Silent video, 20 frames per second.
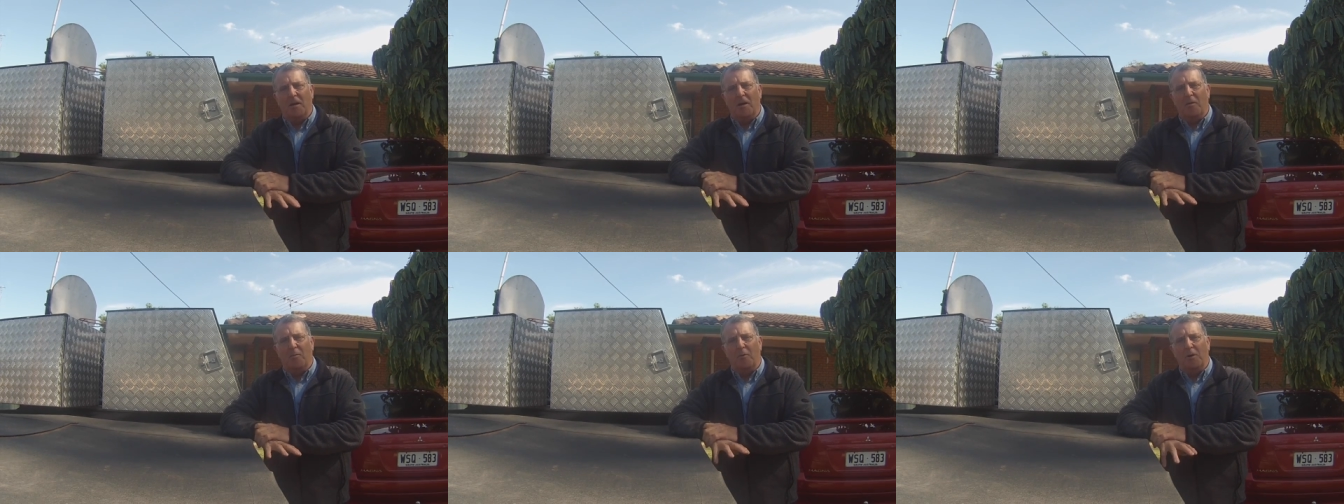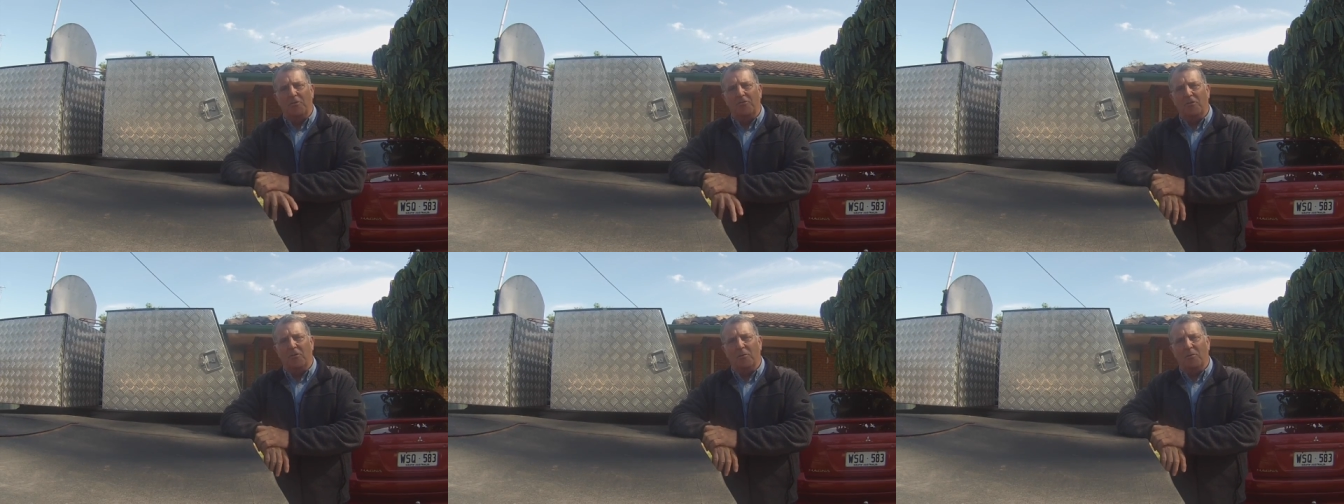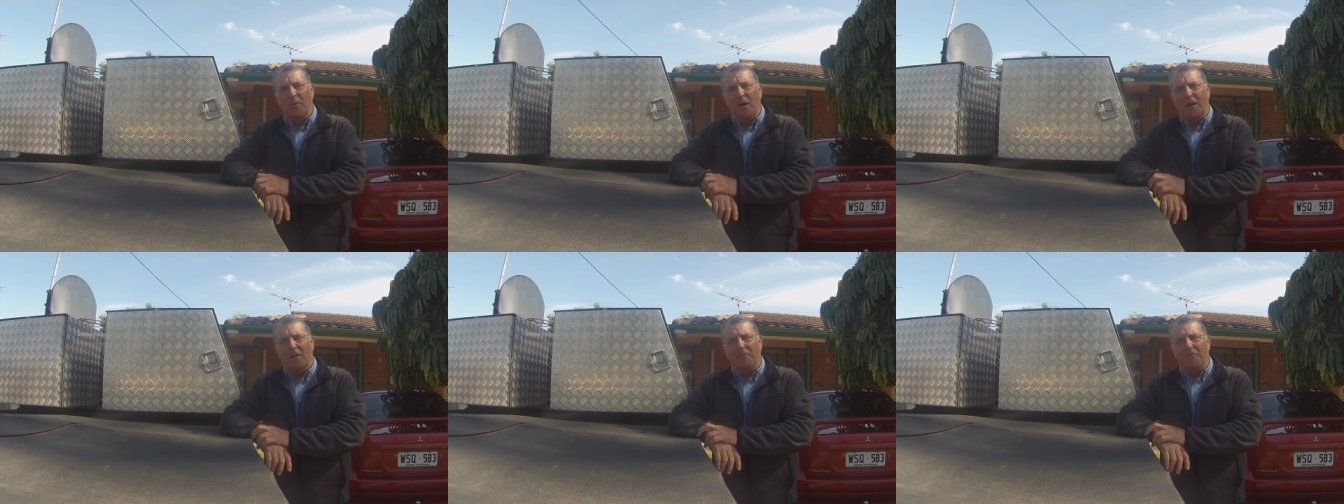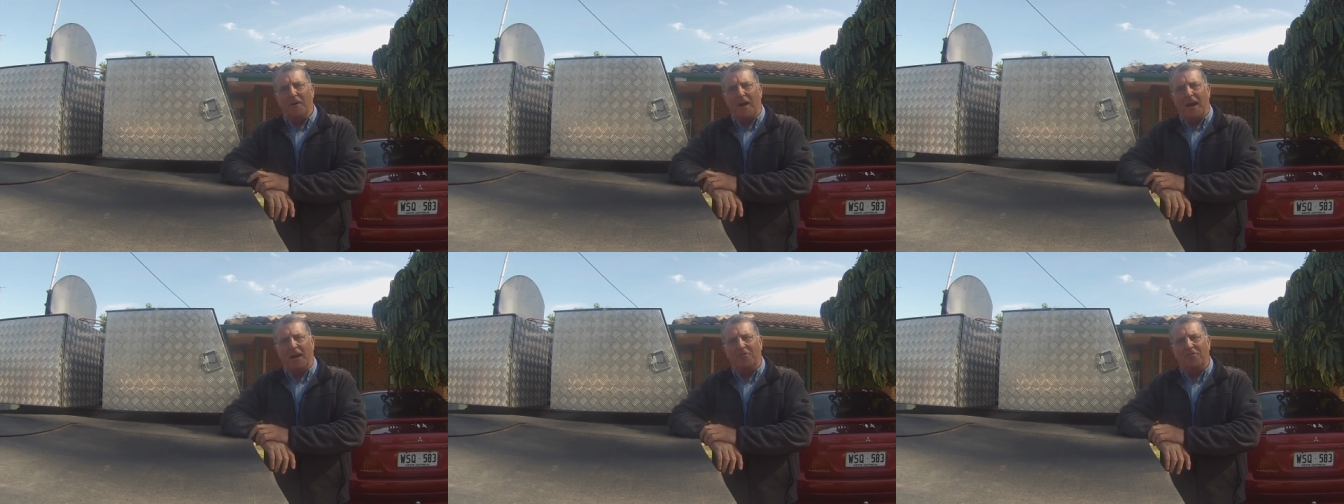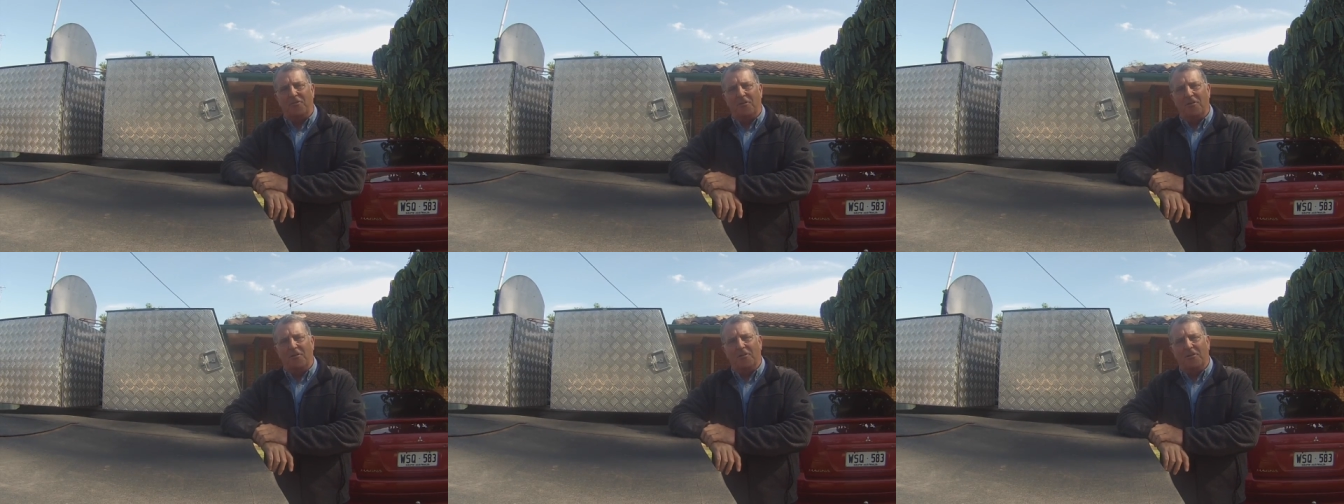original
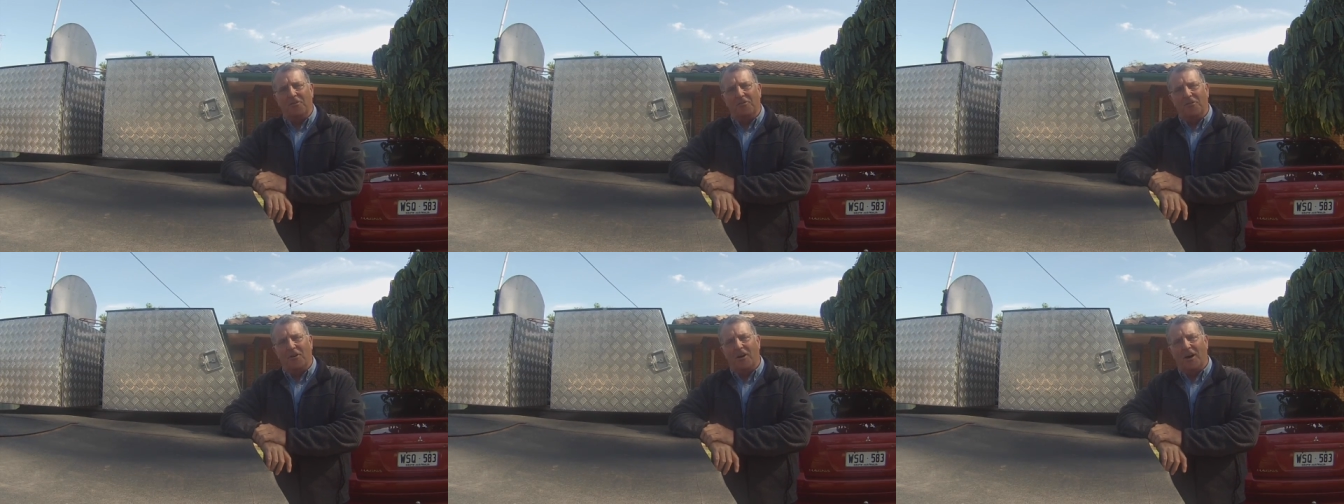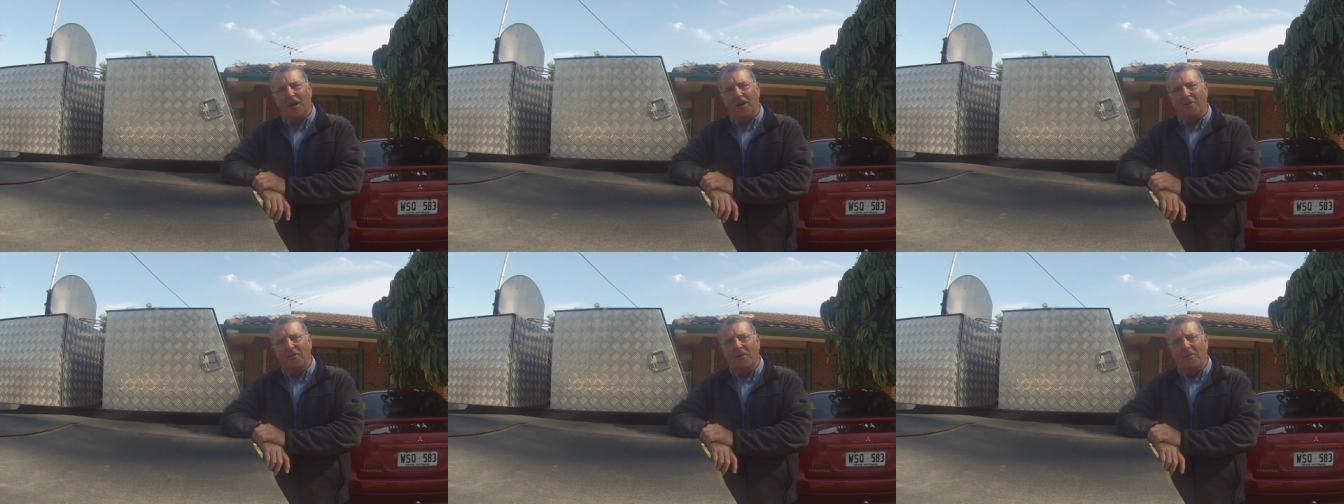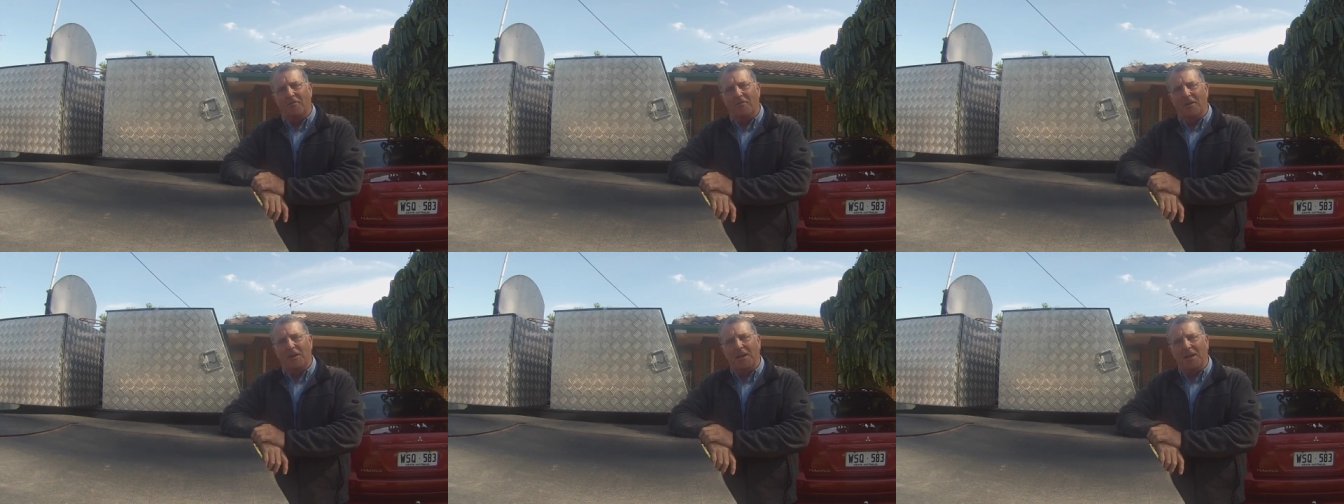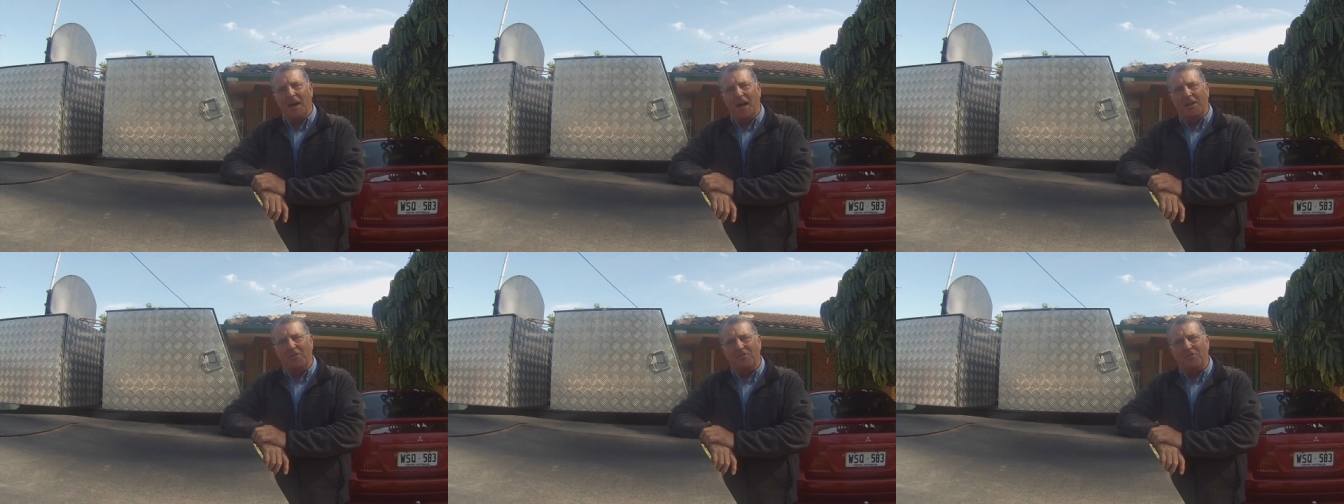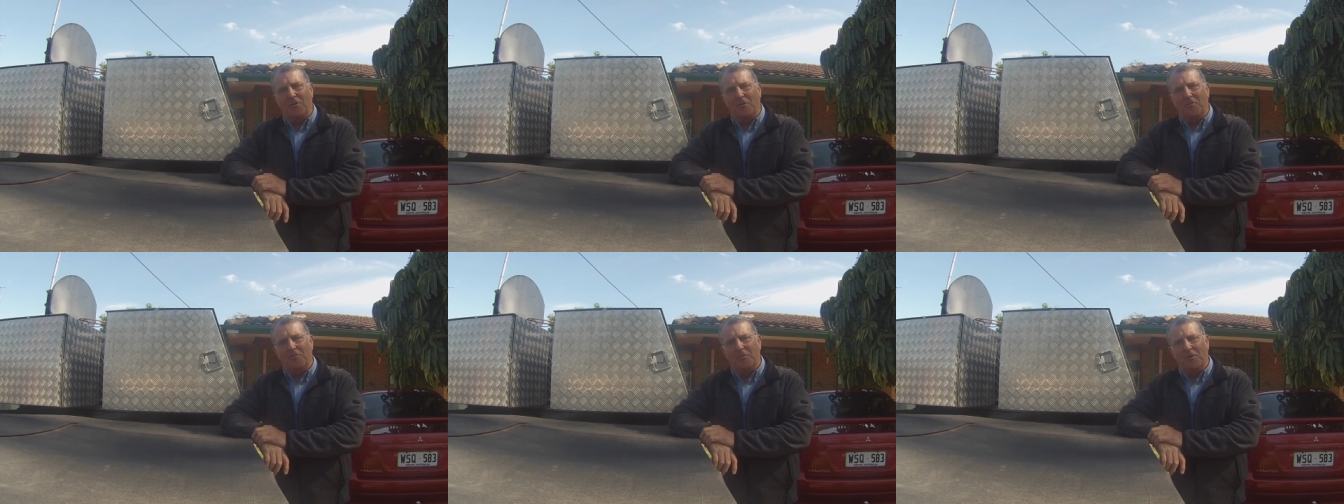manufacturer and designer of the
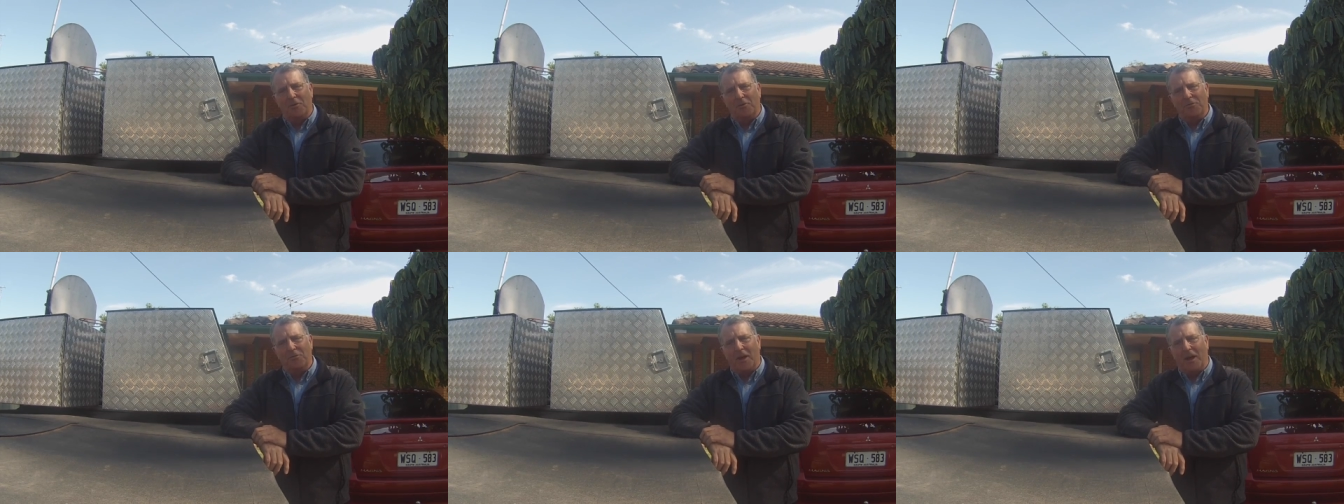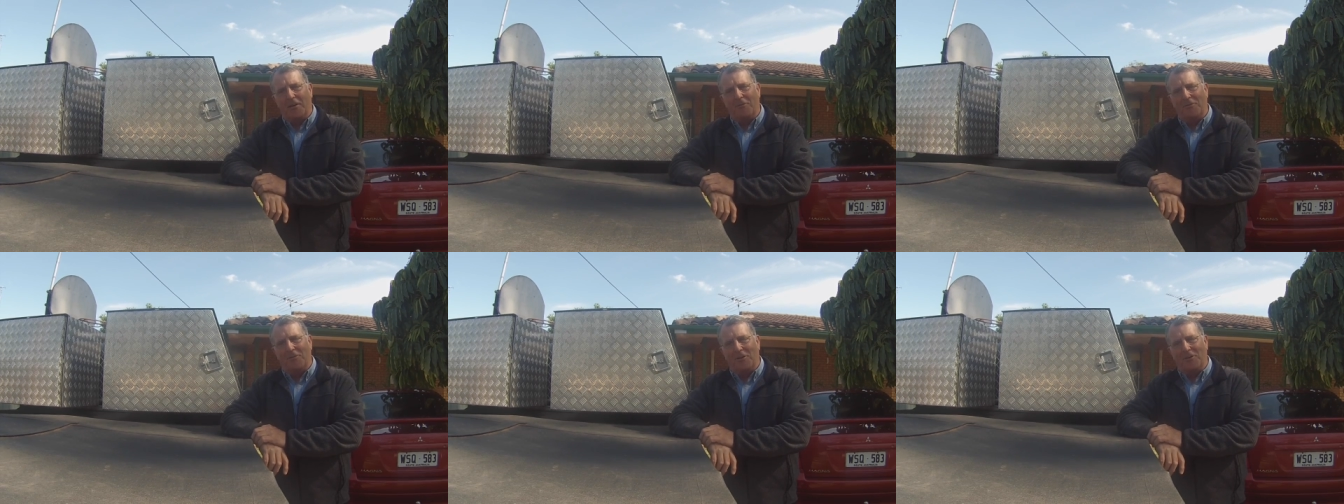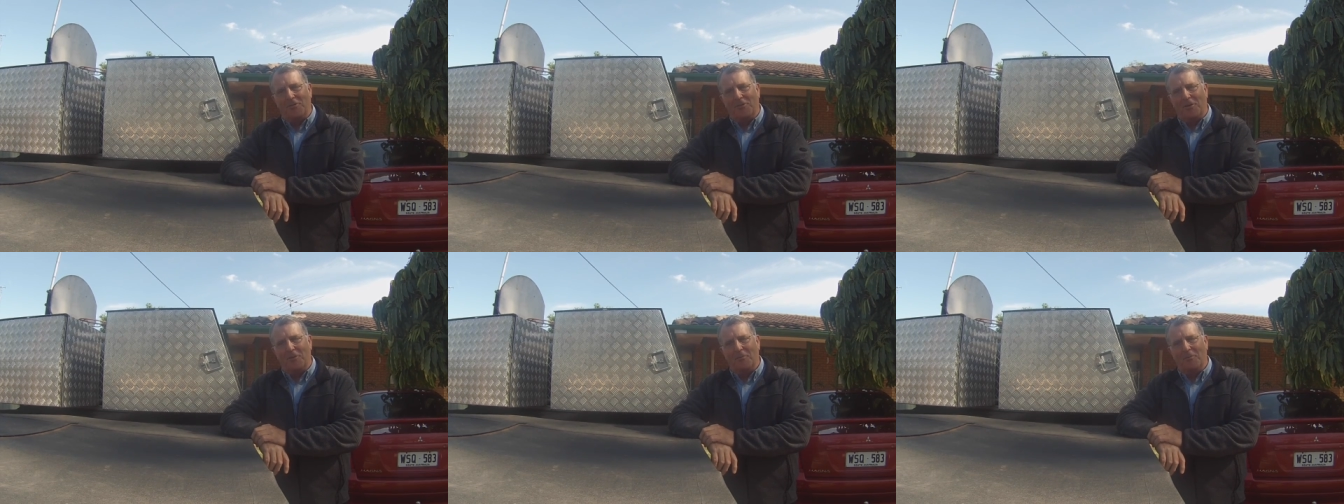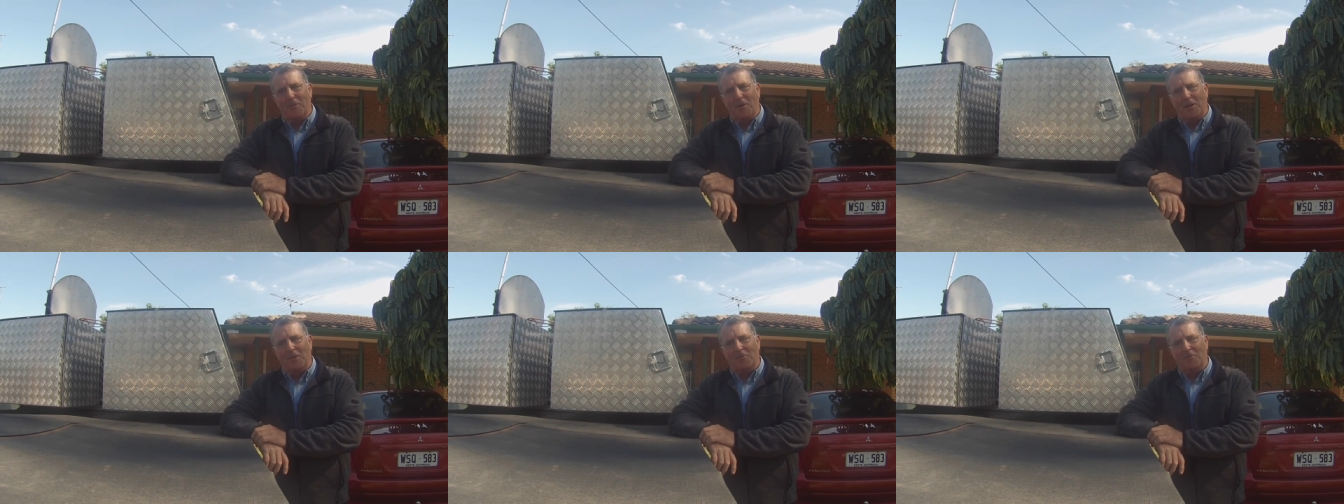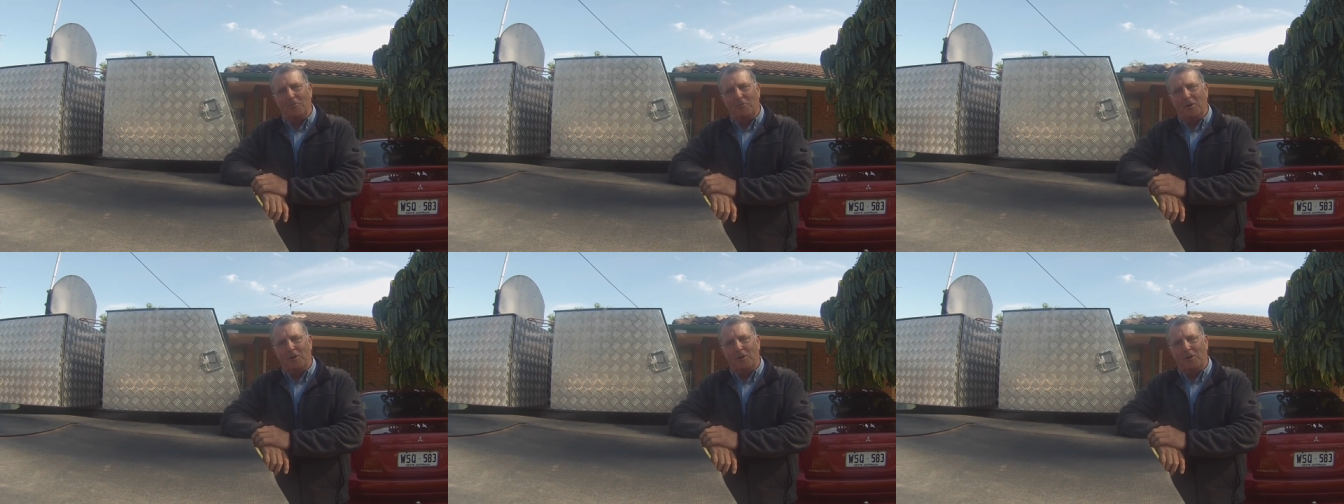H2 Fuel Save system that